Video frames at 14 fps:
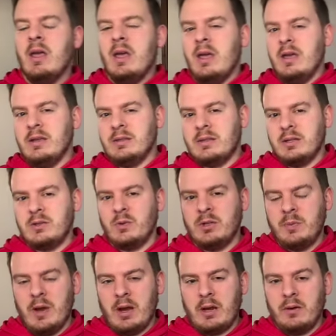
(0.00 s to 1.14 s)
is to switch
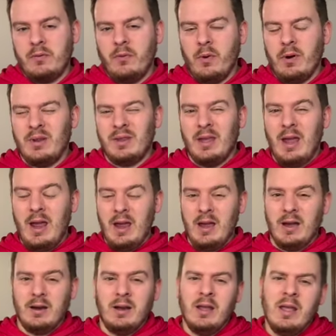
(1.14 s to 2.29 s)
back and forth
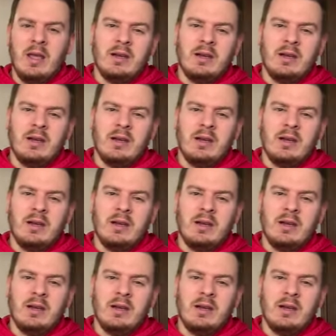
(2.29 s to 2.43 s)
and